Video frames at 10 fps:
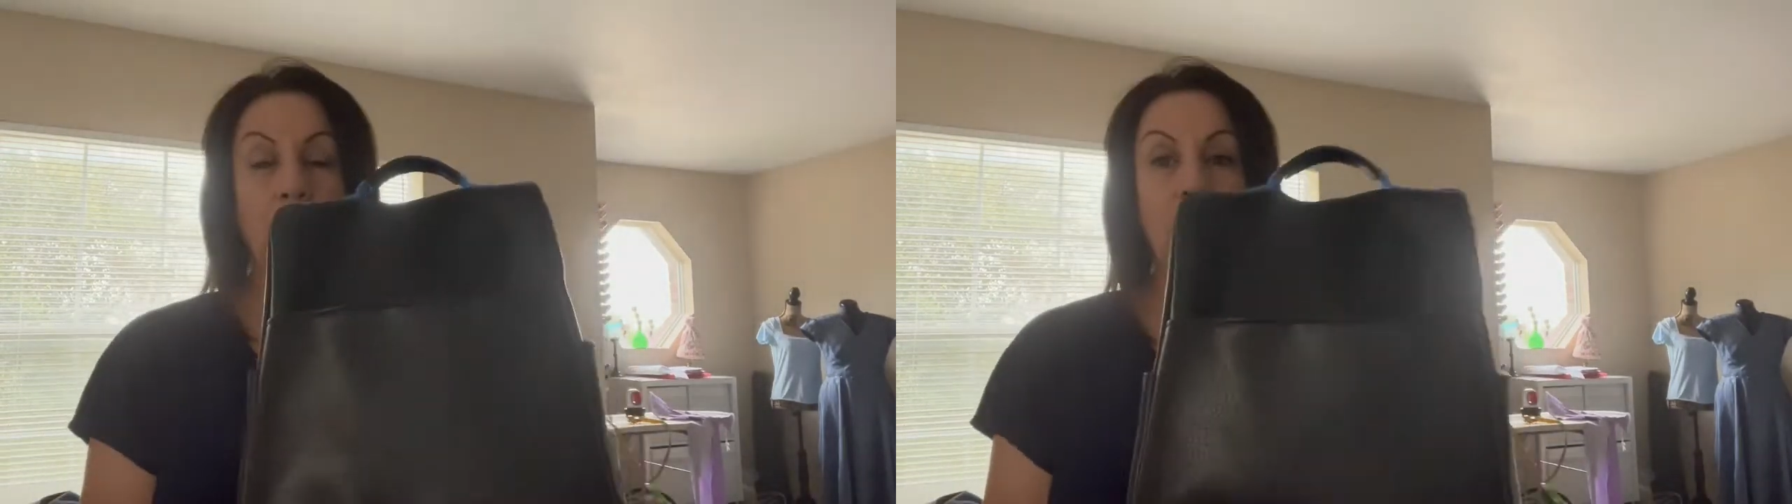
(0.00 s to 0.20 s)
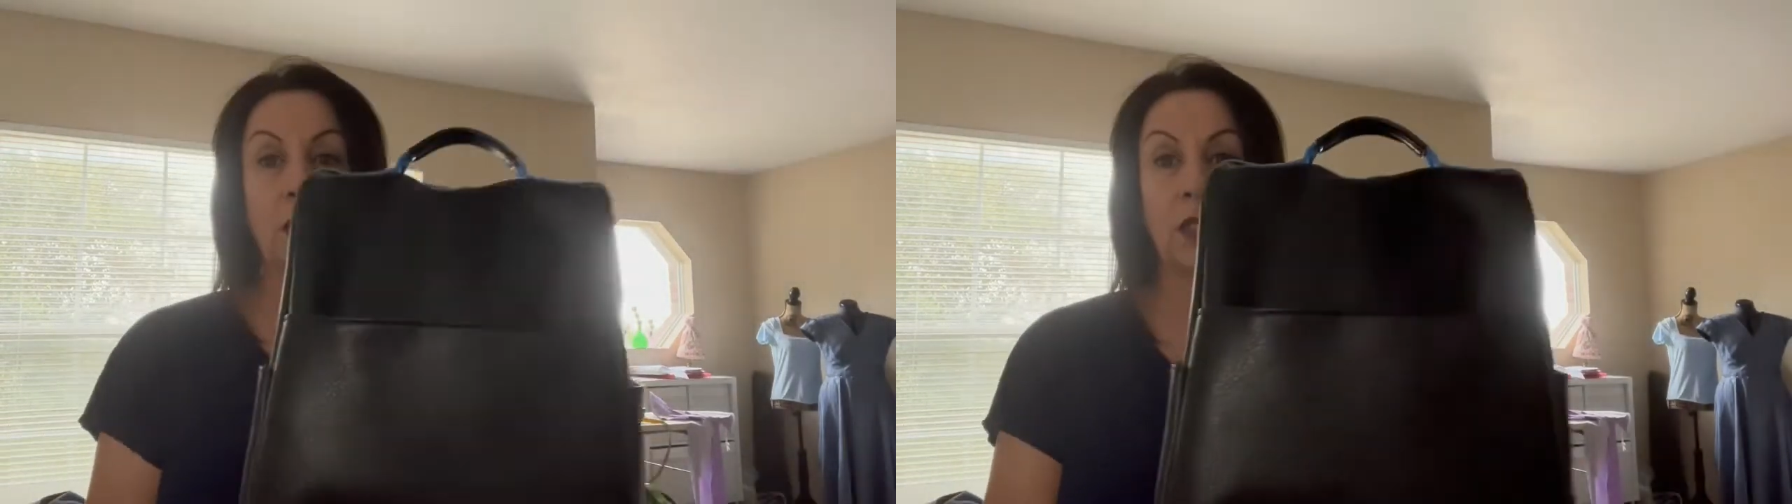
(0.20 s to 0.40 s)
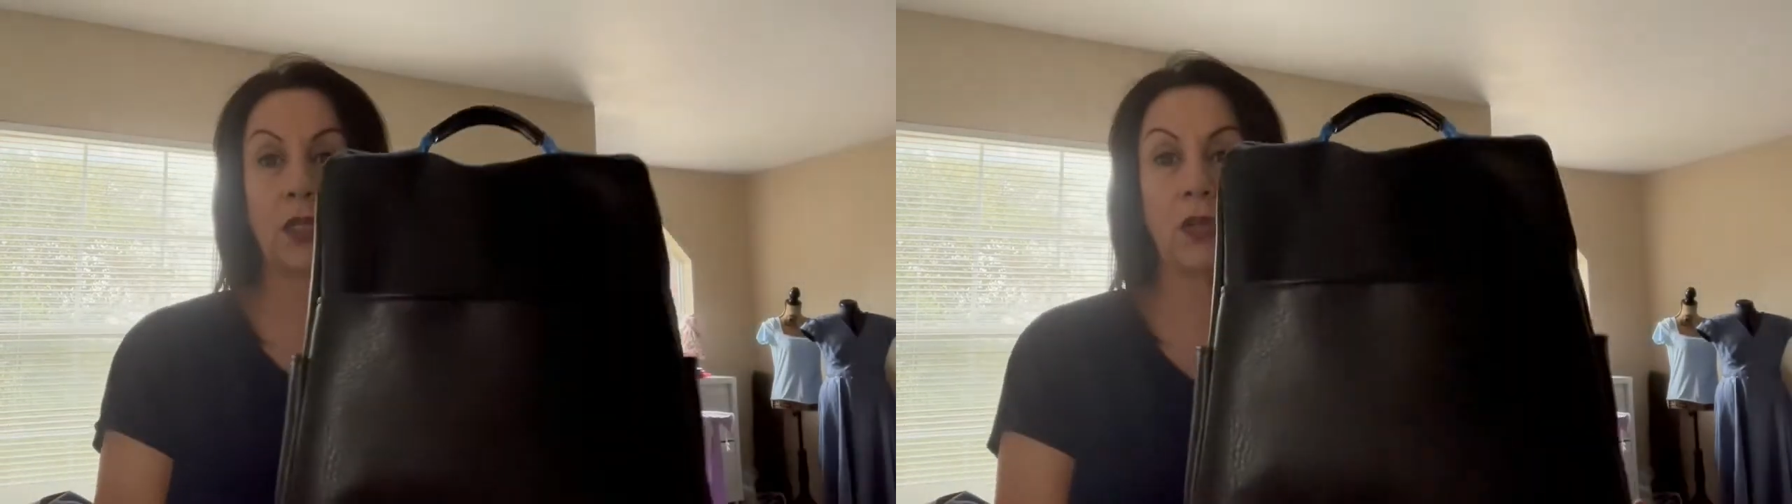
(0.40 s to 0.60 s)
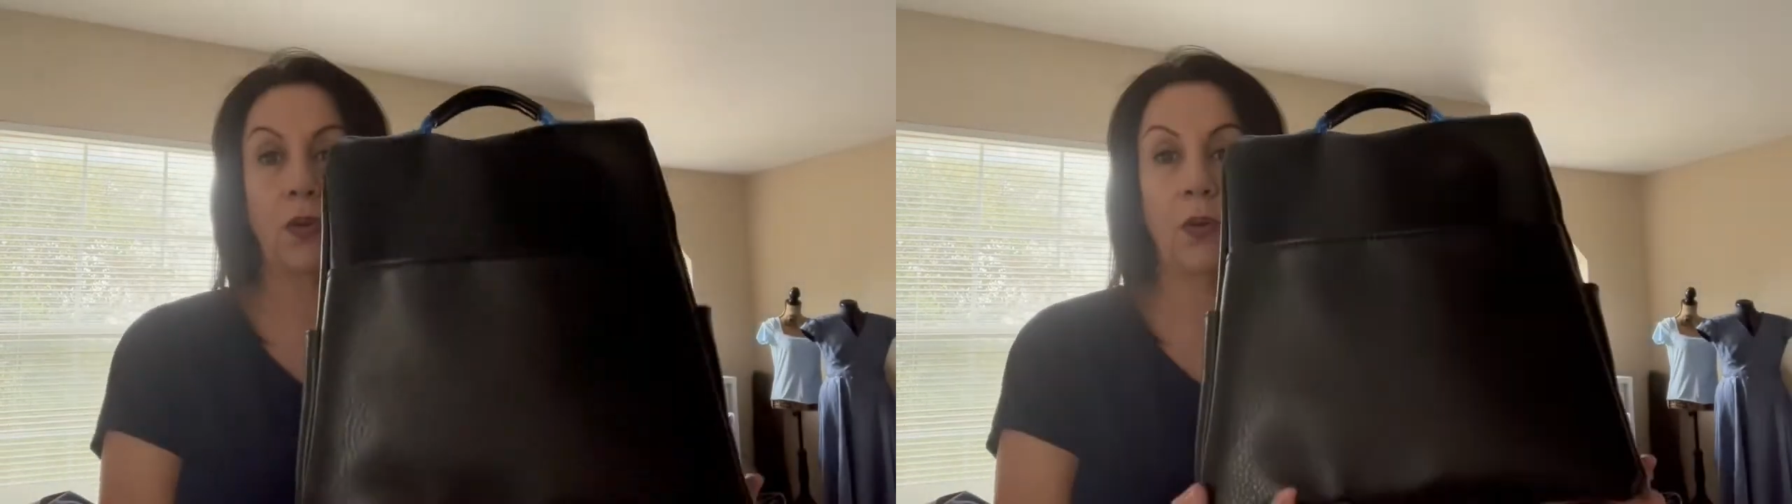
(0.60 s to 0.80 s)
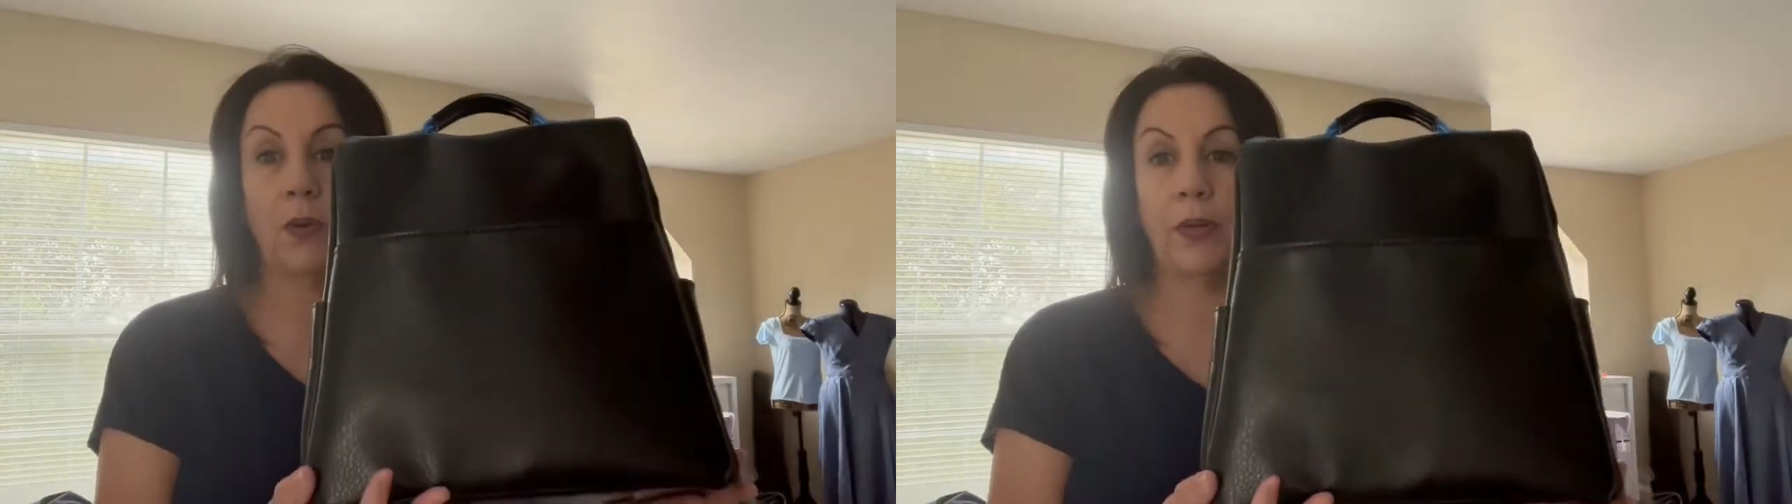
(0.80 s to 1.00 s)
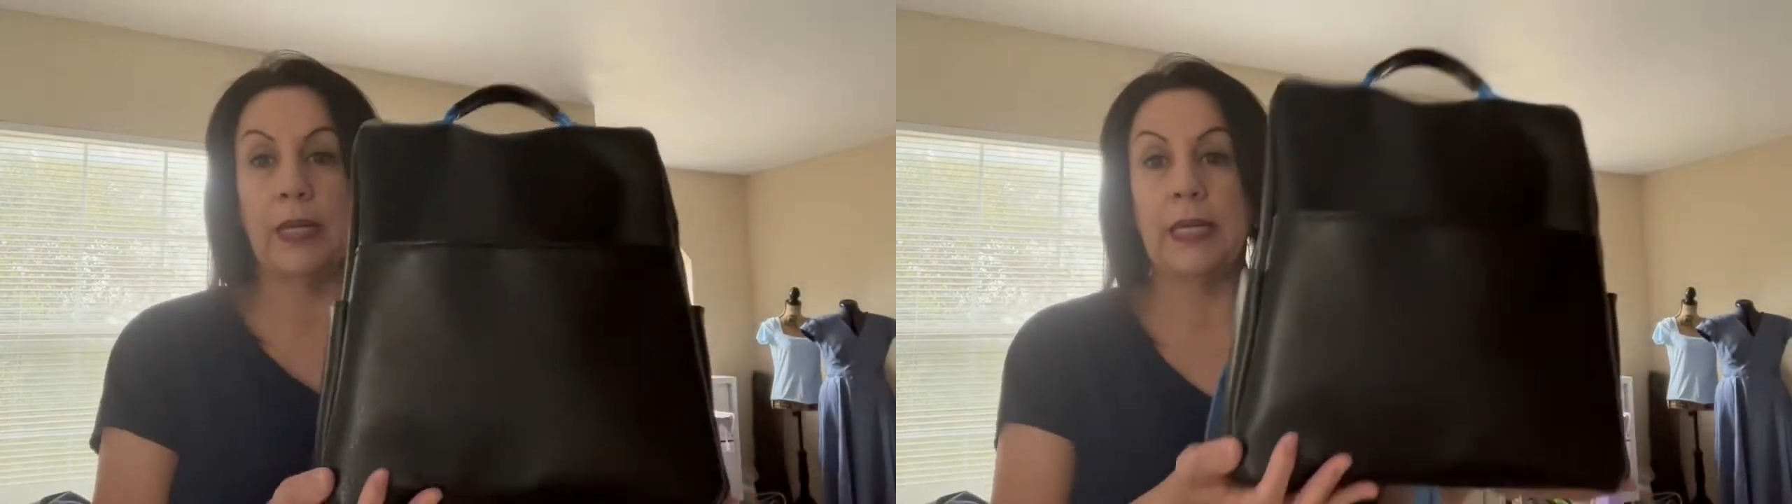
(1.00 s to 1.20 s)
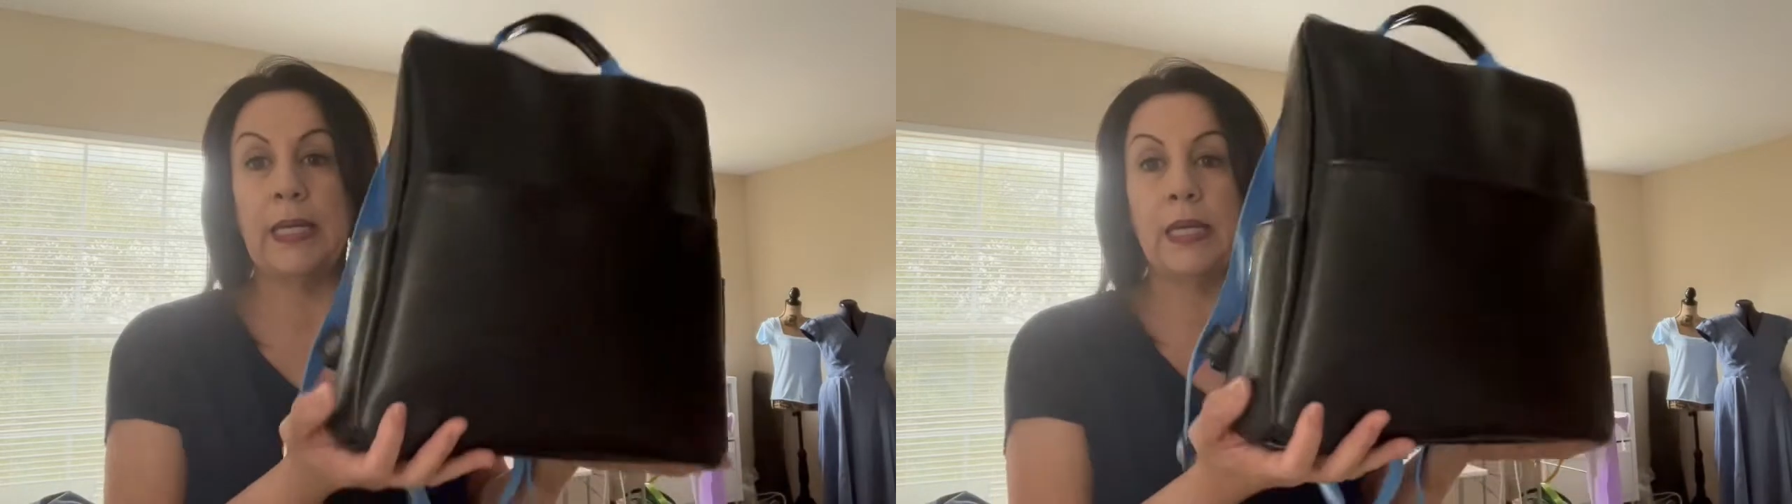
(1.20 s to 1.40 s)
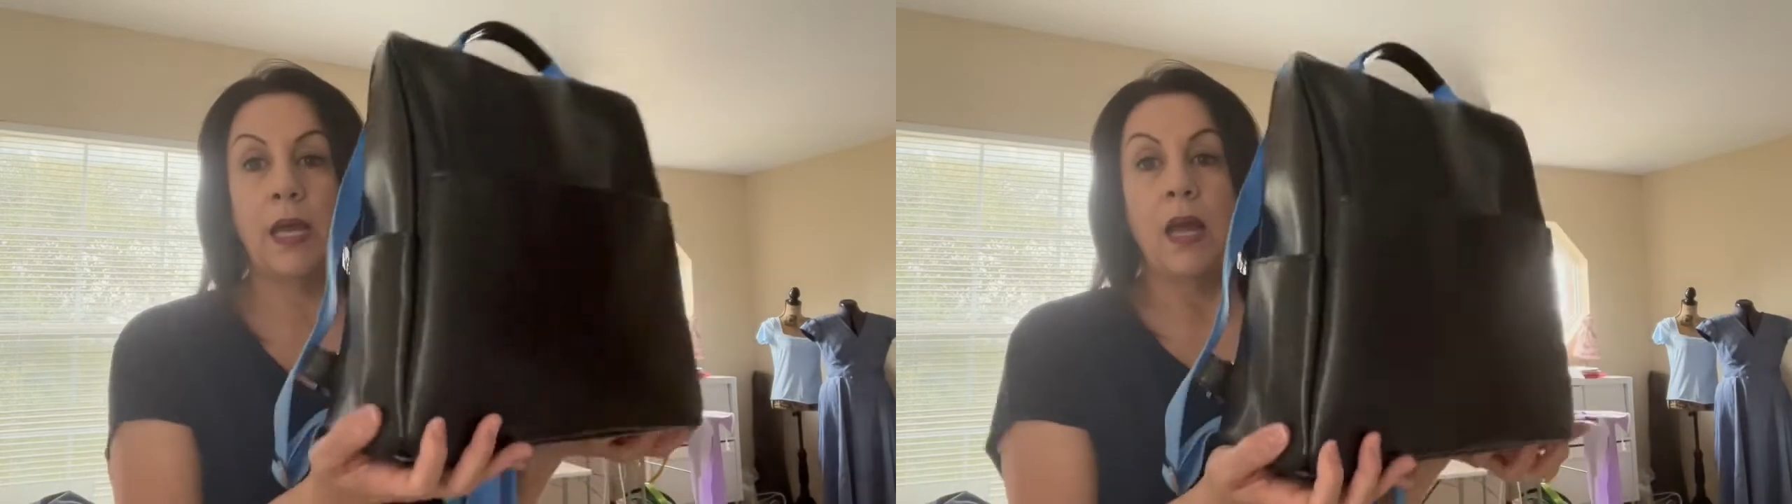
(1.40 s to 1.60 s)
its
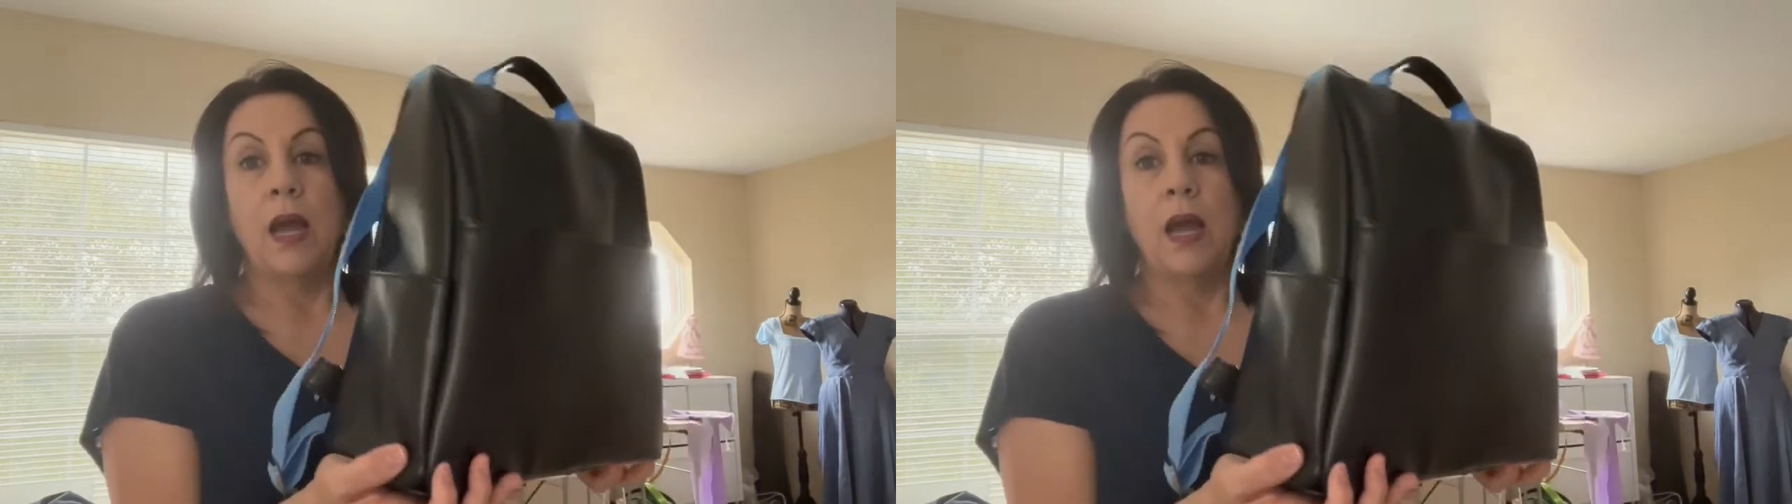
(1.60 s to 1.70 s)
glory.